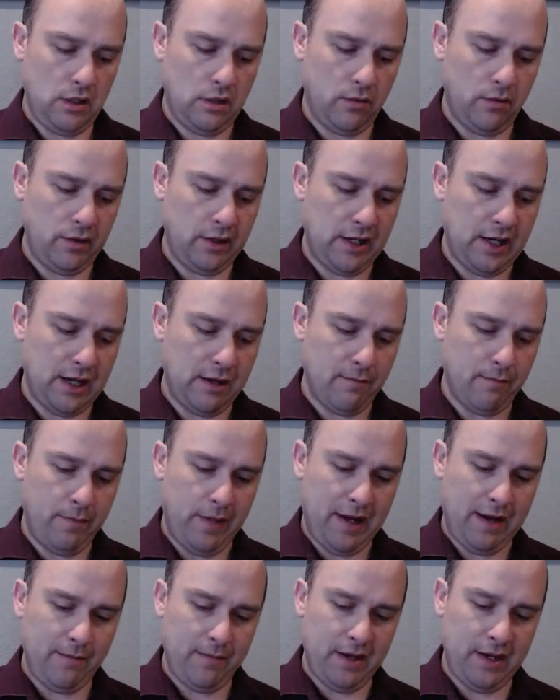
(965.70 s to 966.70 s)
We got
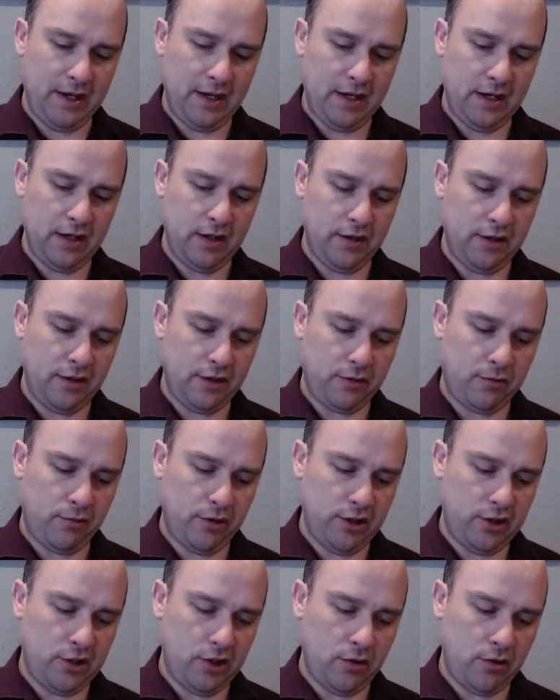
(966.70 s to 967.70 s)
Batman, the Three
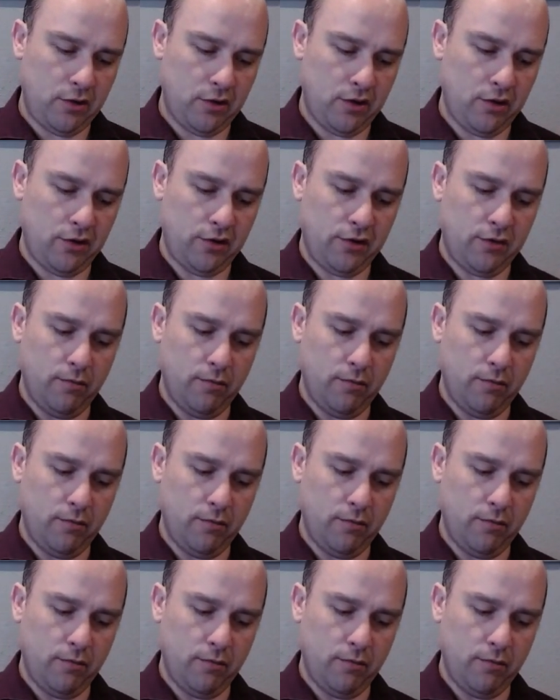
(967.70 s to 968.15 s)
Jokers,